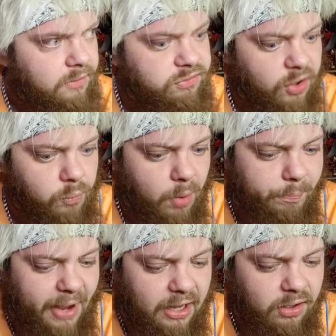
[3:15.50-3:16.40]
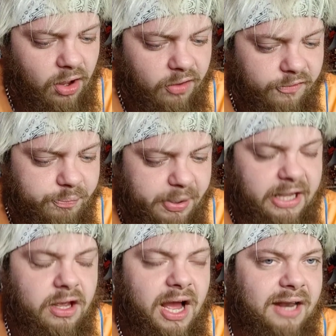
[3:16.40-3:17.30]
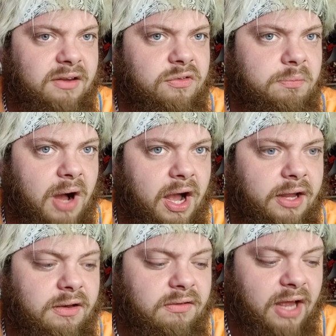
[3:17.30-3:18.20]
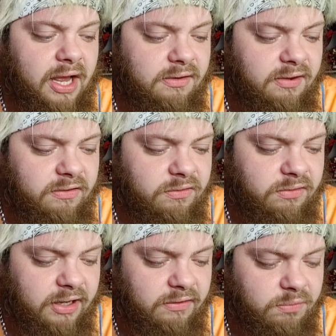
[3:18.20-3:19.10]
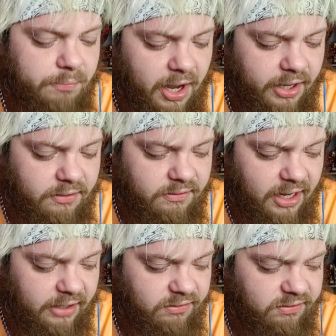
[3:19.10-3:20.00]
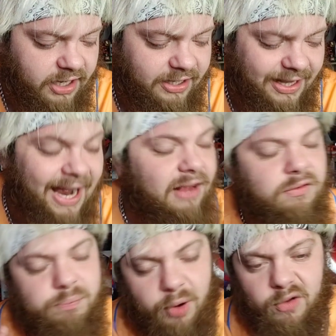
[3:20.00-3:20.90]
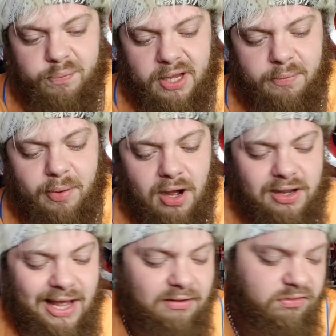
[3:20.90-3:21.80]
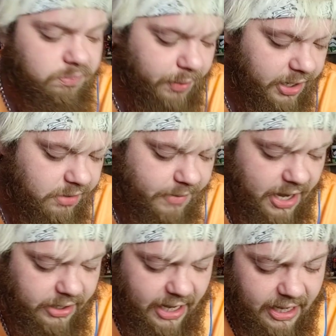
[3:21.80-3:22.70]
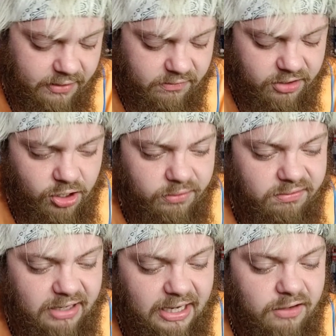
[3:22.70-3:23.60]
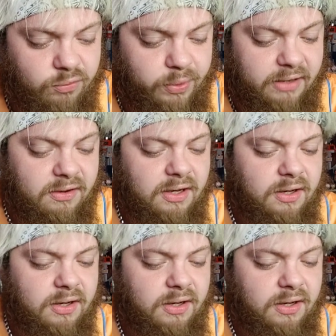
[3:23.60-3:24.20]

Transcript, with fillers: somewhat battle of Peter and his mind and his his mind and psyche as both Peter Parker and Spider-Man and you know his dealings with